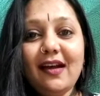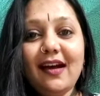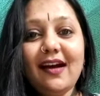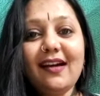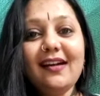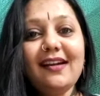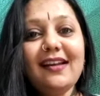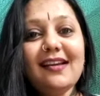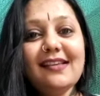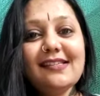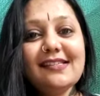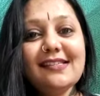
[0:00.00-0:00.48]
a
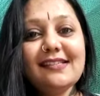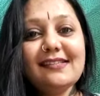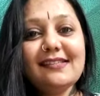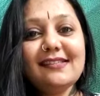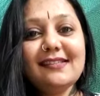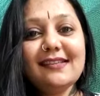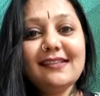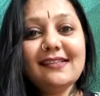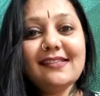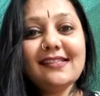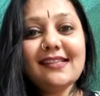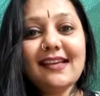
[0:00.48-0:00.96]
classical
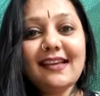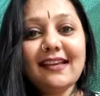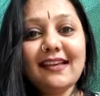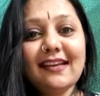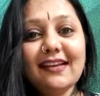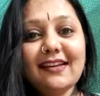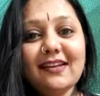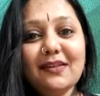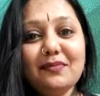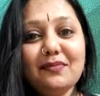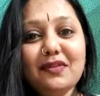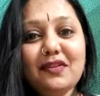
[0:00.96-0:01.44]
dance
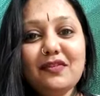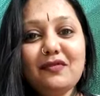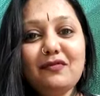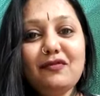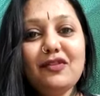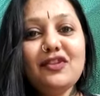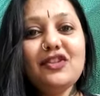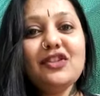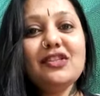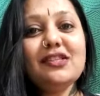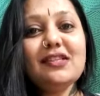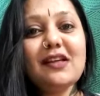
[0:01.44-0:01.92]
academy
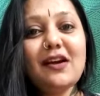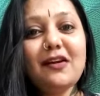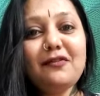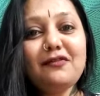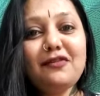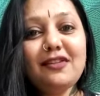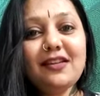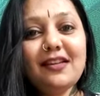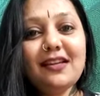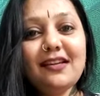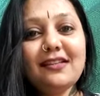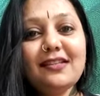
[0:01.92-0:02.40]
which is
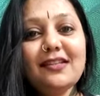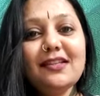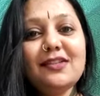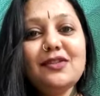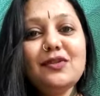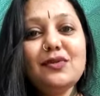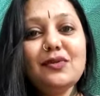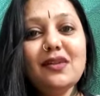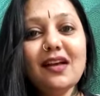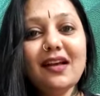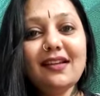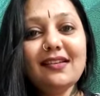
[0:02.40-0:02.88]
affiliated
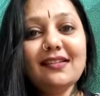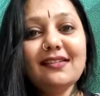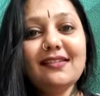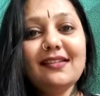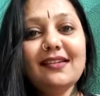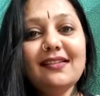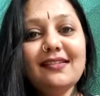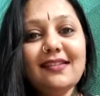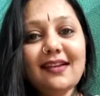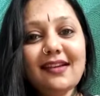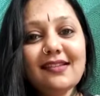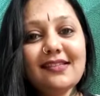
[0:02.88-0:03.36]
to
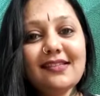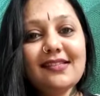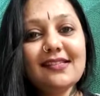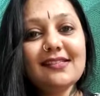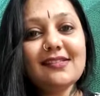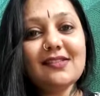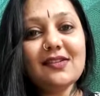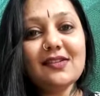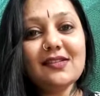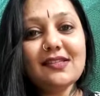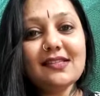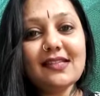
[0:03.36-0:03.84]
Nalanda Dance
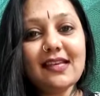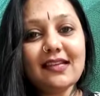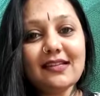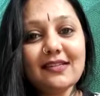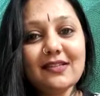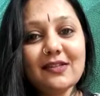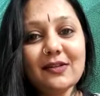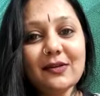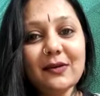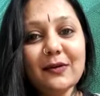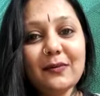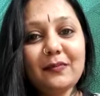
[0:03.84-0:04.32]
Research
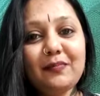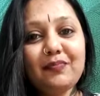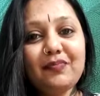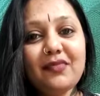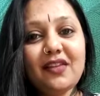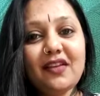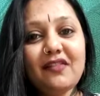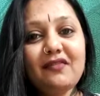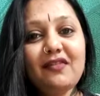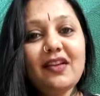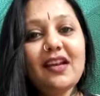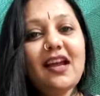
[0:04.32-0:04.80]
Center,
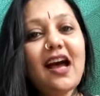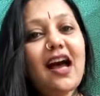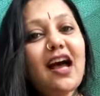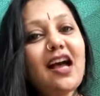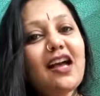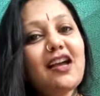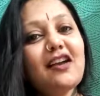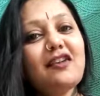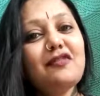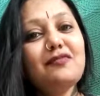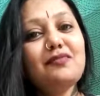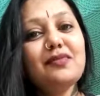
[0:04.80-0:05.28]
where I
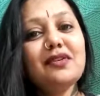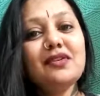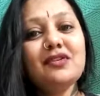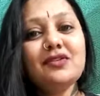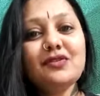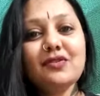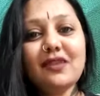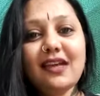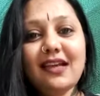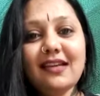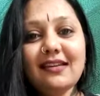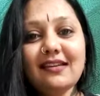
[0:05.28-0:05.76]
have been
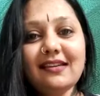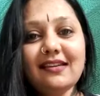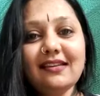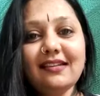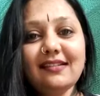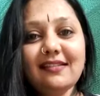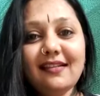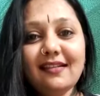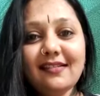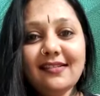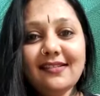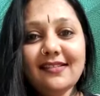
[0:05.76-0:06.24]
training
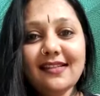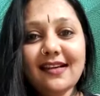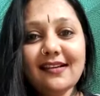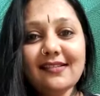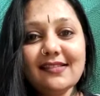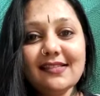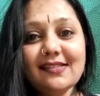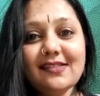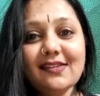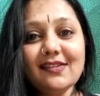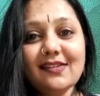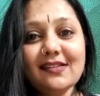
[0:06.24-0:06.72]
young
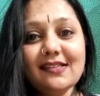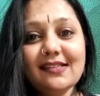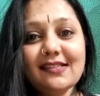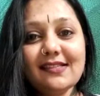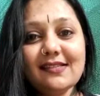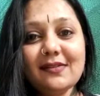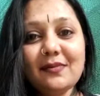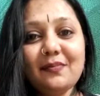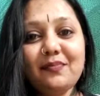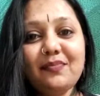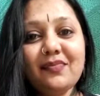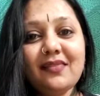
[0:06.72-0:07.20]

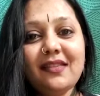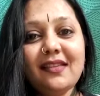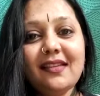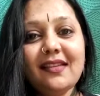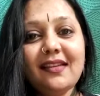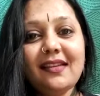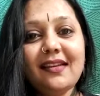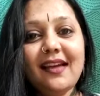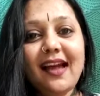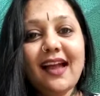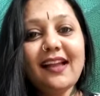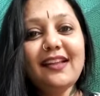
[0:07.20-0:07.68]
dancers
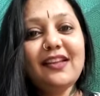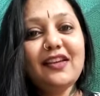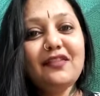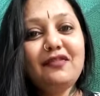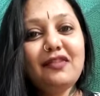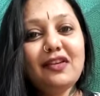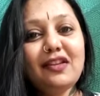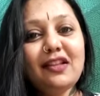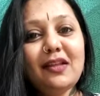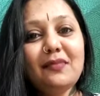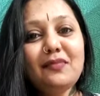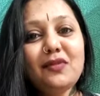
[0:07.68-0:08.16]
and
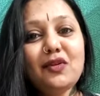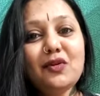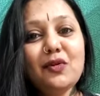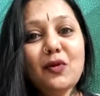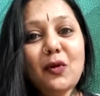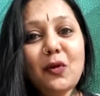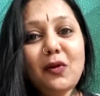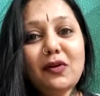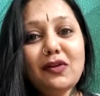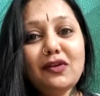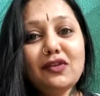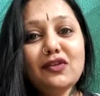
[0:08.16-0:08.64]
giving them the
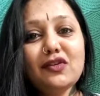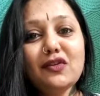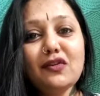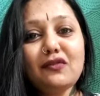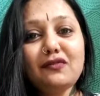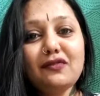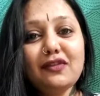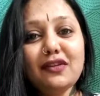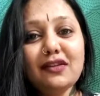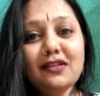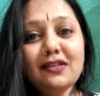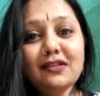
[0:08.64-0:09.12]
knowledge
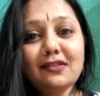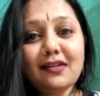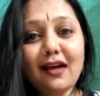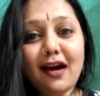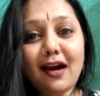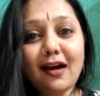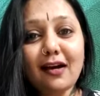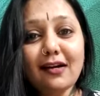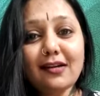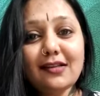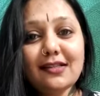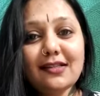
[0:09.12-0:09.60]
of Indian
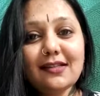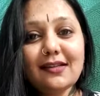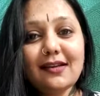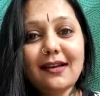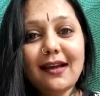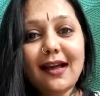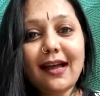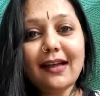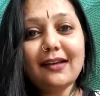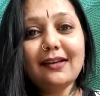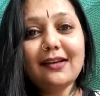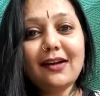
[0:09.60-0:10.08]
art
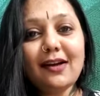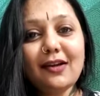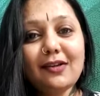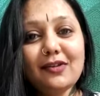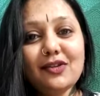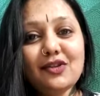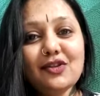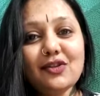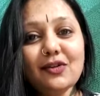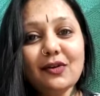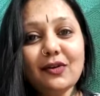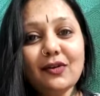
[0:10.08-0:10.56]
and
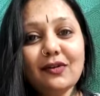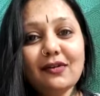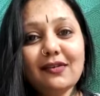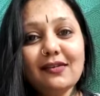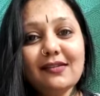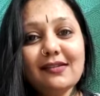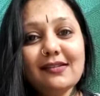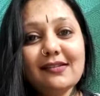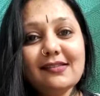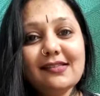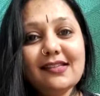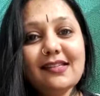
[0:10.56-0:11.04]
culture
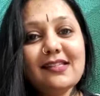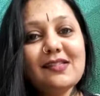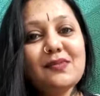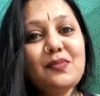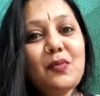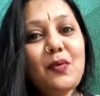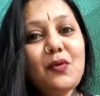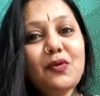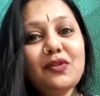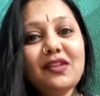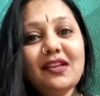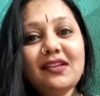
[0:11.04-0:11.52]
since
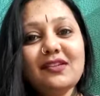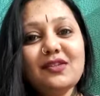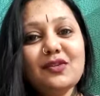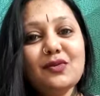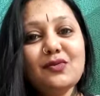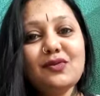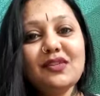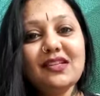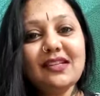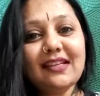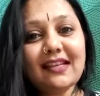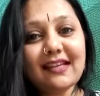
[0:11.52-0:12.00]
more than
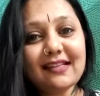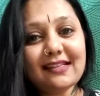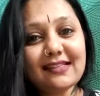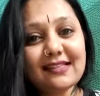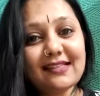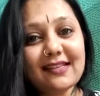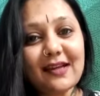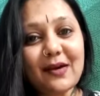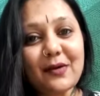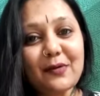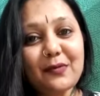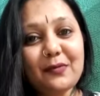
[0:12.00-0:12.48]
two
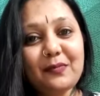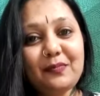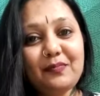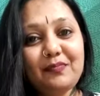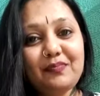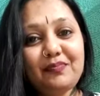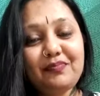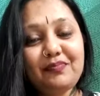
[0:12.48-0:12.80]
decades now.